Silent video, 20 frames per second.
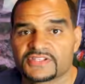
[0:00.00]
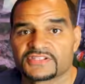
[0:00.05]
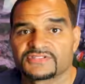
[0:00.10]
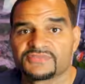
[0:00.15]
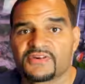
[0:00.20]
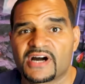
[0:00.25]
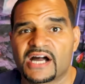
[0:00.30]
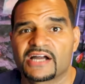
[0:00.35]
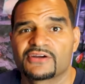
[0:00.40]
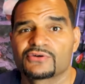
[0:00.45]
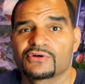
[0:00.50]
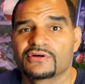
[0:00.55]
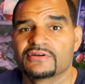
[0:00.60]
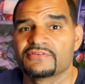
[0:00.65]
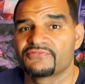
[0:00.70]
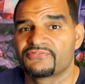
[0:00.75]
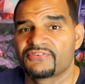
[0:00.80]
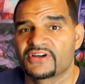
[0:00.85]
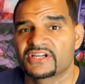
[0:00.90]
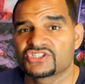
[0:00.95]
This viral
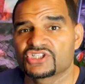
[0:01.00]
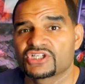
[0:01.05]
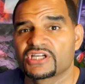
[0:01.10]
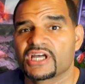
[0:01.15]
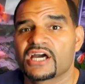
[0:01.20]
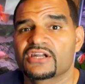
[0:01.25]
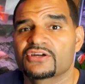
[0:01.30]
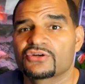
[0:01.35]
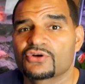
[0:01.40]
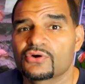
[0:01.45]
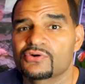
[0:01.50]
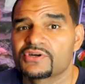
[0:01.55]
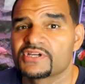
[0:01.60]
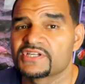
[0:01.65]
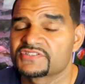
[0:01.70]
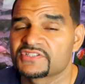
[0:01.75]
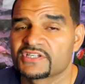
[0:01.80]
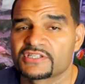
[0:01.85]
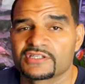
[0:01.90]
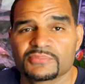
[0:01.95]
infection category
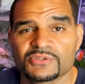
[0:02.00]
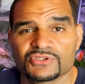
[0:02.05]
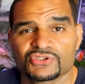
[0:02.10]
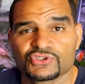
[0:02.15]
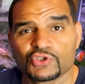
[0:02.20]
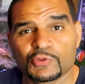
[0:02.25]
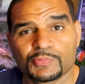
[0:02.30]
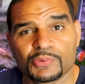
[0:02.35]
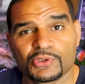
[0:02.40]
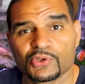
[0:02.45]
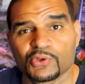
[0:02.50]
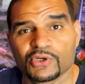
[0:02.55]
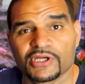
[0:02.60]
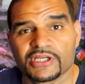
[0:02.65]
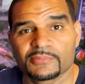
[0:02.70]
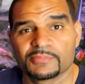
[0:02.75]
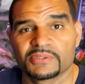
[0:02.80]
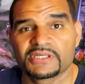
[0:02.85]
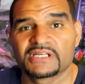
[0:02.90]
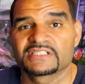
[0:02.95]
is gonna be super
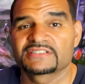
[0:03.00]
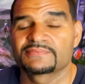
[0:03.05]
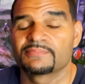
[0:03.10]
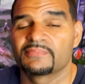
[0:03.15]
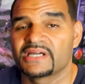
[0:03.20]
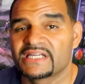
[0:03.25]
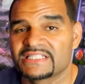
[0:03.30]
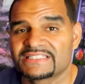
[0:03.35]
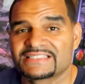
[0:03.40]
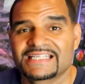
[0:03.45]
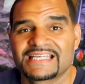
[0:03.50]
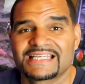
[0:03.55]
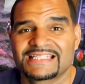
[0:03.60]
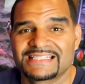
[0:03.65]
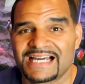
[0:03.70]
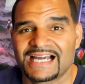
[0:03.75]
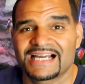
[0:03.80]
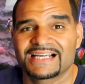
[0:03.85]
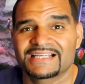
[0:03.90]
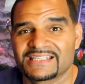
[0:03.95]
quick because meds
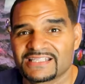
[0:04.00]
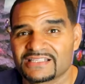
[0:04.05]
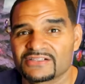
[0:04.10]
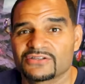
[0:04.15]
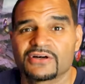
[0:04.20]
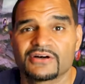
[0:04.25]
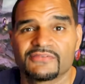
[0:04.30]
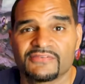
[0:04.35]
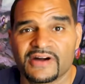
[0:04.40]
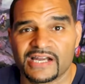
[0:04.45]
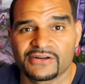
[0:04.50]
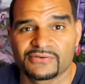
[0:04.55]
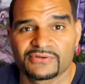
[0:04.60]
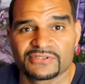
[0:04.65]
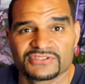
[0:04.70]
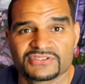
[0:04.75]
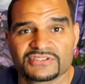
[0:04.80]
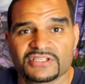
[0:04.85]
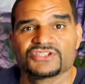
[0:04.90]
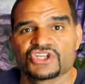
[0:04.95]
cannot kill a
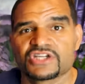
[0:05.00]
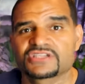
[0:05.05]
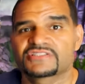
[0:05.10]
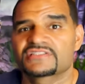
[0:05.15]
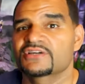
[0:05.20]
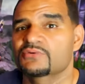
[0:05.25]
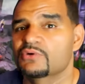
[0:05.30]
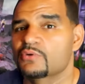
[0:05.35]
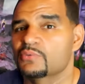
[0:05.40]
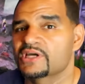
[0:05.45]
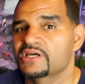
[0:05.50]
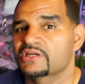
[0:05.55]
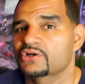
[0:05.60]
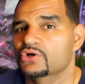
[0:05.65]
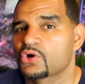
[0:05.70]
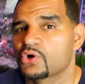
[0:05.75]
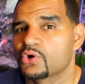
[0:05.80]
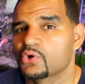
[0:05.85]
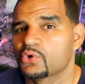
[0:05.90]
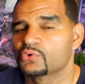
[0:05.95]
virus. Just like when we get a
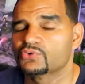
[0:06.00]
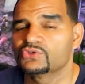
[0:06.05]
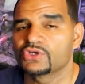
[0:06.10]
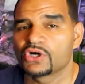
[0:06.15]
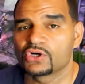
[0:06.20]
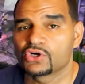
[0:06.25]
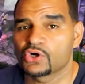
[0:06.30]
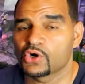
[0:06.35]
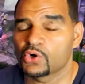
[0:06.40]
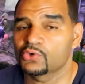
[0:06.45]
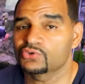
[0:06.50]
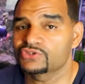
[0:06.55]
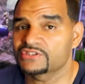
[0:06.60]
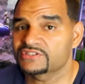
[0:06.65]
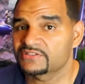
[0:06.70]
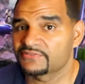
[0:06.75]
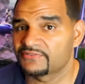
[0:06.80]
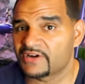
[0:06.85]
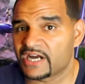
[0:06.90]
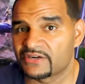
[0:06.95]
cold, a cold
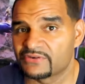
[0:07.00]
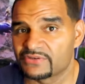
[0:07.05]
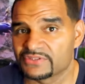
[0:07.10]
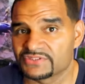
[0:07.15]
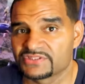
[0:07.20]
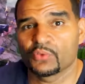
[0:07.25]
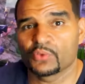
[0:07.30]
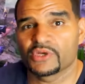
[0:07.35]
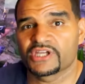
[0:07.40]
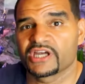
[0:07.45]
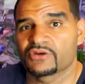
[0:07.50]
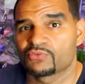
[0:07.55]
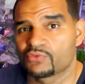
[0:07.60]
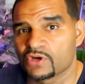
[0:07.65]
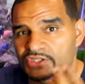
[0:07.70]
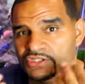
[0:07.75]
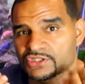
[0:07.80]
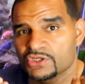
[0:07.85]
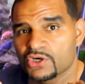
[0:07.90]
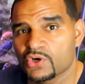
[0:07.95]
is a virus. We get
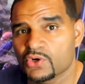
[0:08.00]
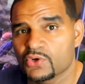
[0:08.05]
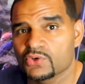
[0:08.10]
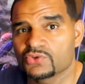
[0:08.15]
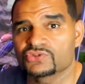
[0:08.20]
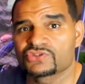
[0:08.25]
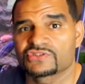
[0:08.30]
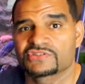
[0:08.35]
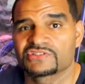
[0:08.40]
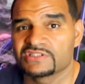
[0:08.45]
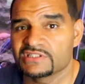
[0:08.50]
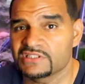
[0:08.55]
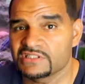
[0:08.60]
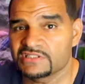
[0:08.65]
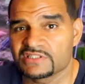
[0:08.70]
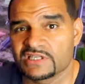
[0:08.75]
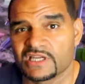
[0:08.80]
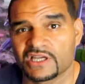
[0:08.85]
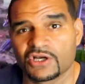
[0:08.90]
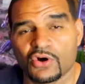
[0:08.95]
runny nose,
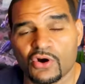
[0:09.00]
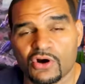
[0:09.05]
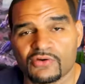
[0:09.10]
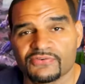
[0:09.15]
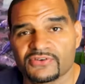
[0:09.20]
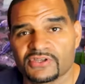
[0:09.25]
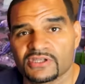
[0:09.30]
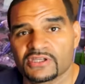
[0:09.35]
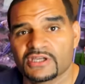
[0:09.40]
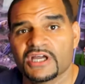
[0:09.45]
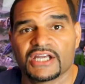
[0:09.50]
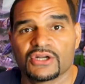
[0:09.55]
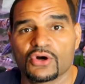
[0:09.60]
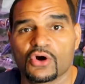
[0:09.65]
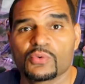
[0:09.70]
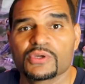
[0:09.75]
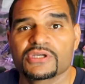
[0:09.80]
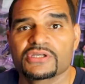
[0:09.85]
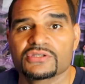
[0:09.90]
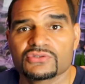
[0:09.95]
sneezing and coughing, and
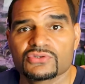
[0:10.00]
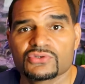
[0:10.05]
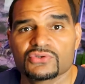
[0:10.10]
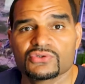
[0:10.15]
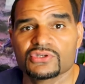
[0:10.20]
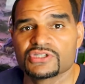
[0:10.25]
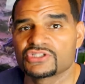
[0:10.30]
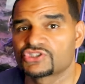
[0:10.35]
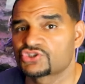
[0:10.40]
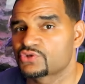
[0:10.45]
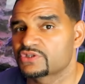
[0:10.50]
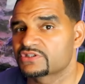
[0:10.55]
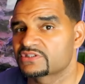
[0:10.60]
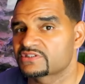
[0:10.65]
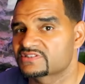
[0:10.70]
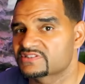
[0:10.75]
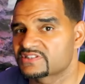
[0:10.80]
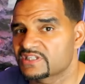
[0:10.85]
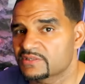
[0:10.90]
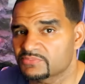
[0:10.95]
all we can do is treat
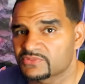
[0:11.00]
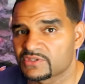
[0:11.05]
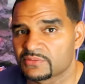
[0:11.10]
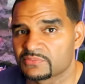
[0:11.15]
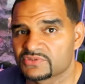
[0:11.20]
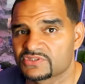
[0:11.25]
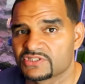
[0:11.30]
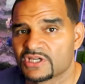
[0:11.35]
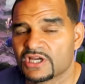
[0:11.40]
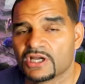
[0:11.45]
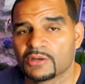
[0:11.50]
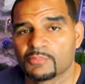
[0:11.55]
the symptoms